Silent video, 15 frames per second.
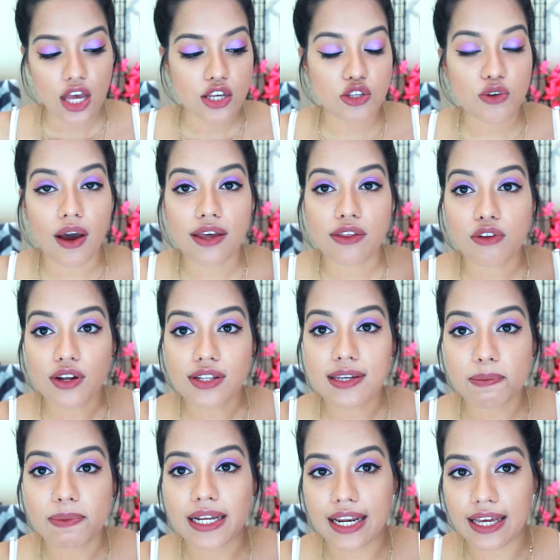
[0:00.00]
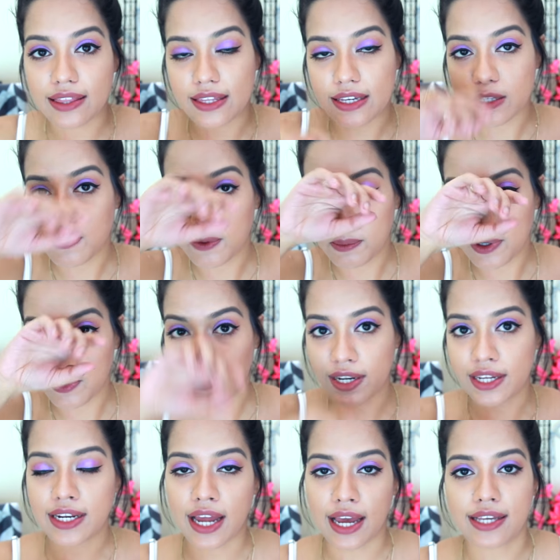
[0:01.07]
So I thought something like this would be
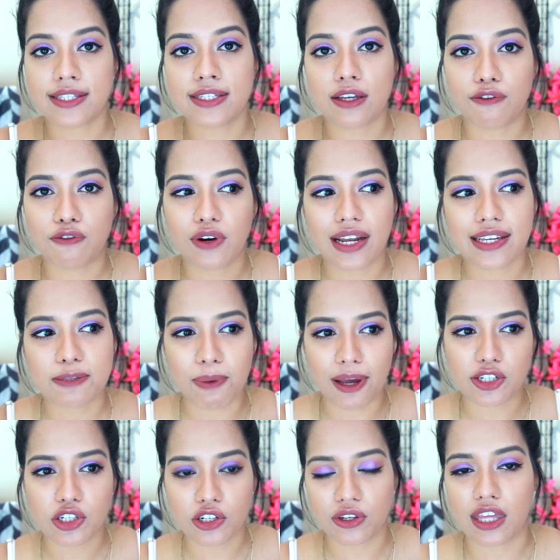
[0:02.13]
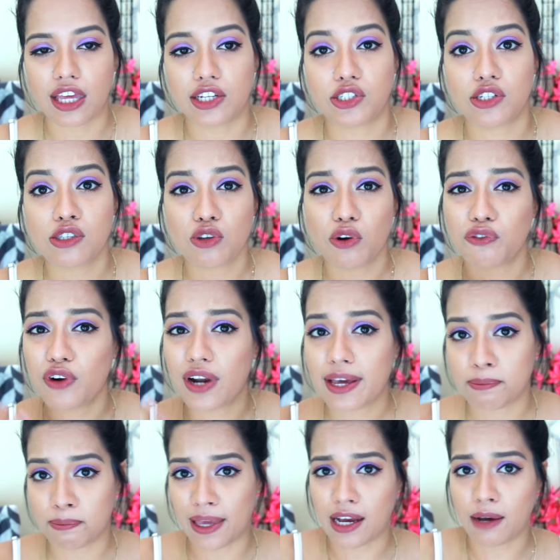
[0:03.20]
really nice for like special occasions or for
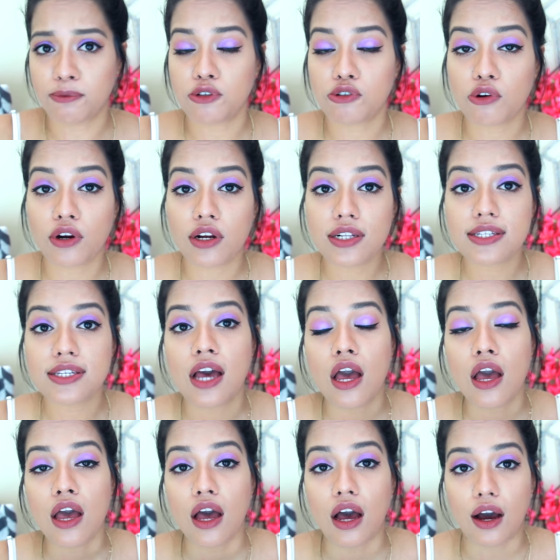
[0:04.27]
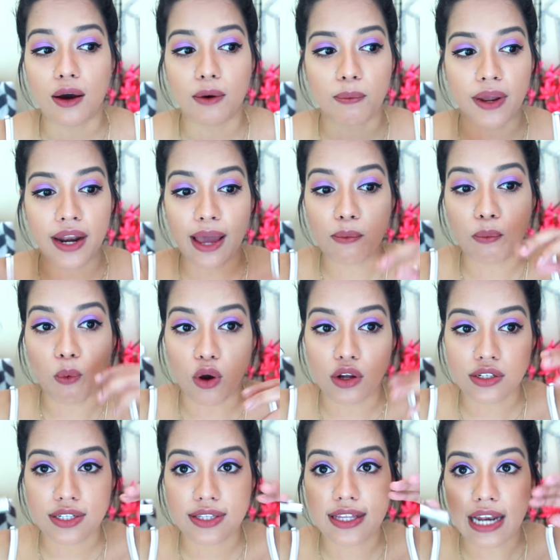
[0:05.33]
like makeup tutorials when I
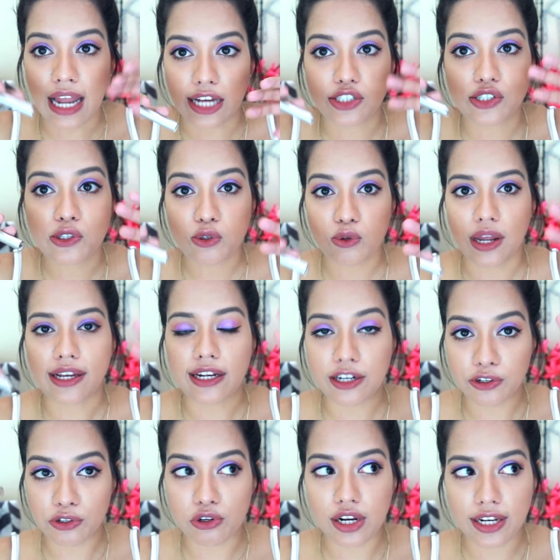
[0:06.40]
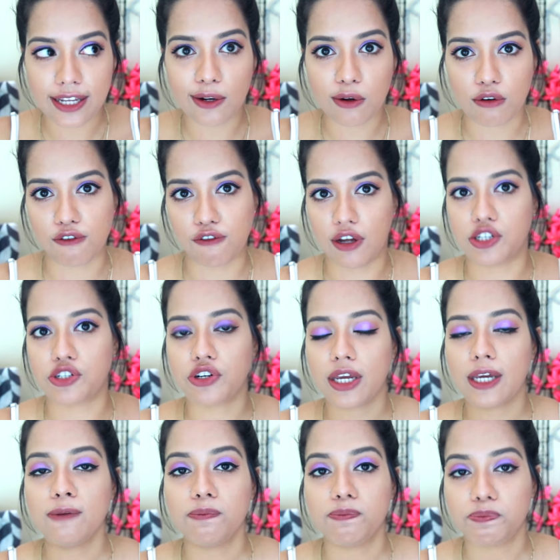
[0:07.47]
want the lashes to like really look
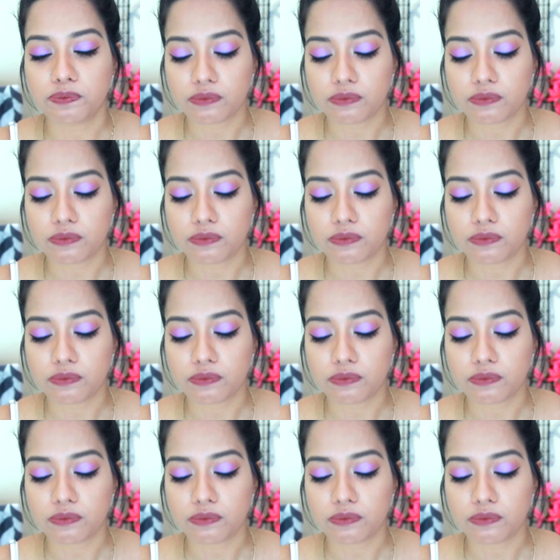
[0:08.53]
fluttery.